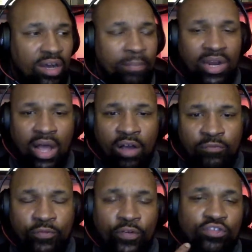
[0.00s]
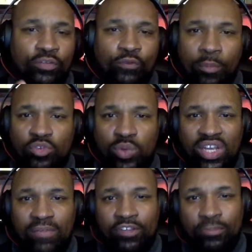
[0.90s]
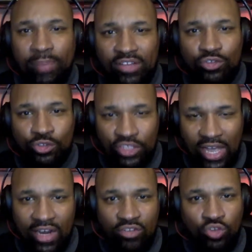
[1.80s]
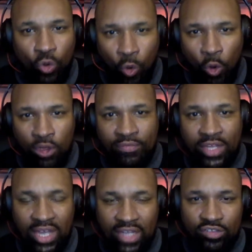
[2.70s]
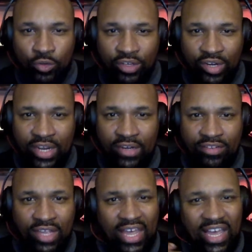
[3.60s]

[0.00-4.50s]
But I first and foremost want to give a special shout out to all of the content creators